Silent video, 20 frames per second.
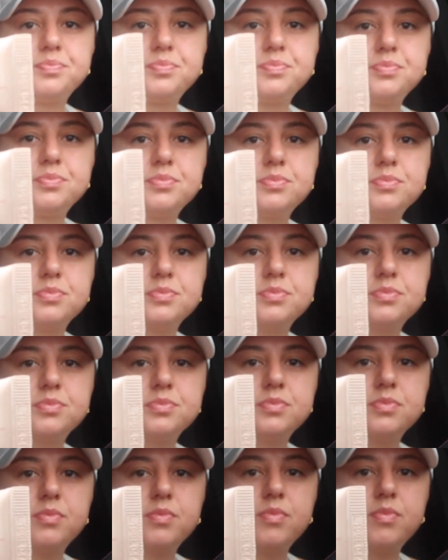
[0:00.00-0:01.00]

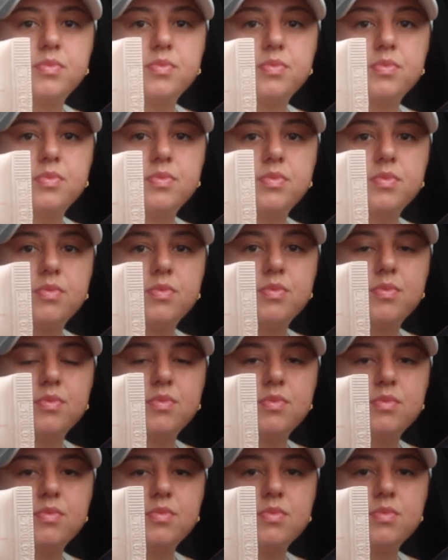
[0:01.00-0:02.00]

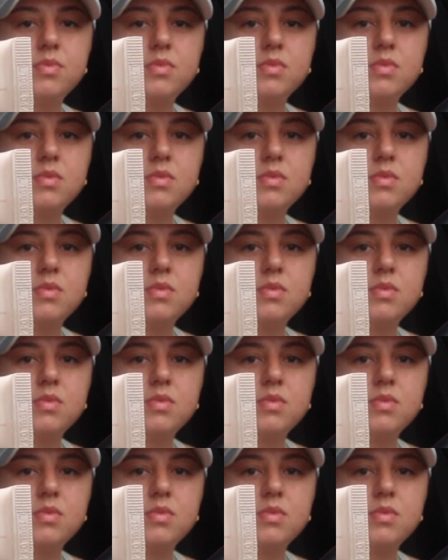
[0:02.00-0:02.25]
Nobody speaks.